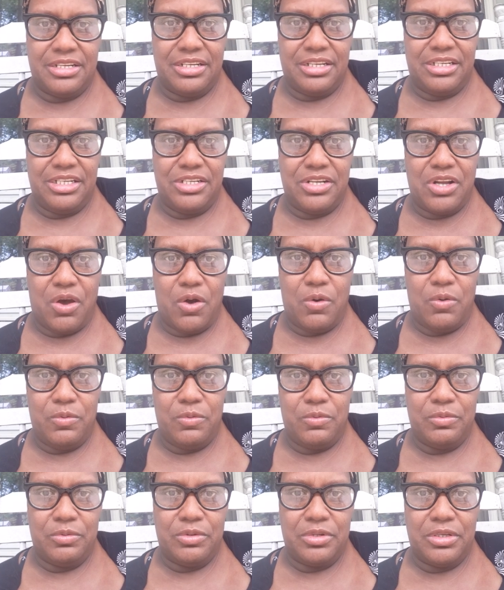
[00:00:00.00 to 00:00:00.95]
you know
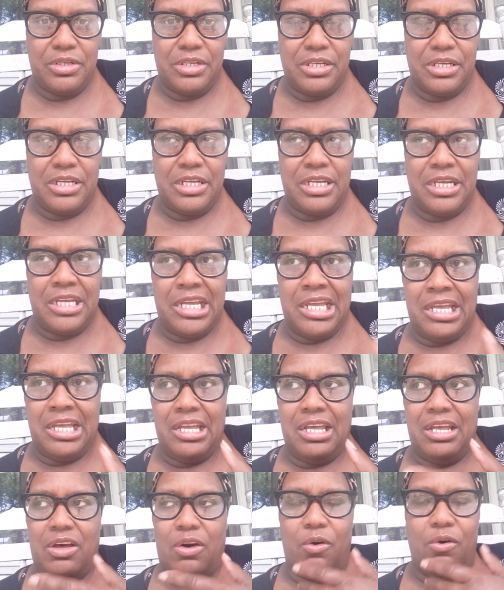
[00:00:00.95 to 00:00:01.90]

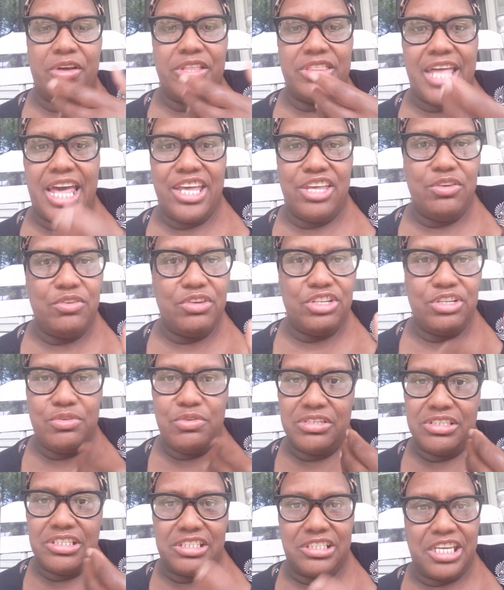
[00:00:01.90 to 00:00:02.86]
only thing you can
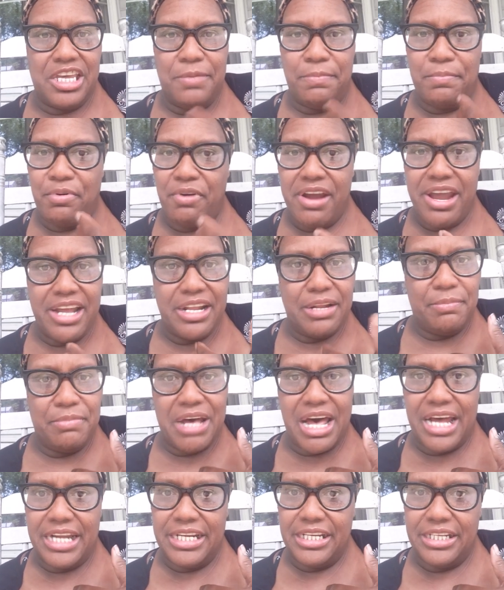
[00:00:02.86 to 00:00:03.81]
do is just keep praying
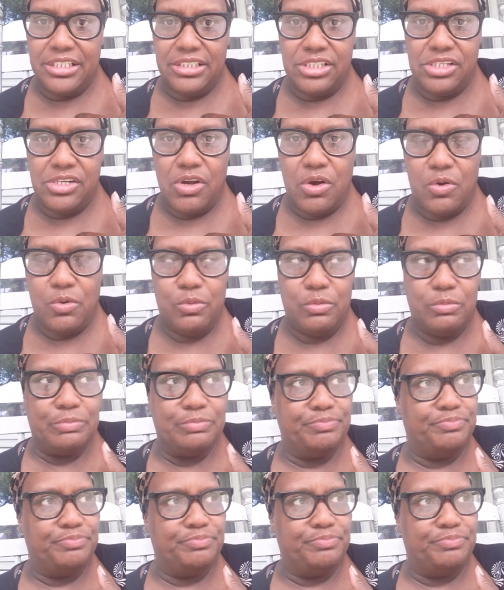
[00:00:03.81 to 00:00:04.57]
about it, you know.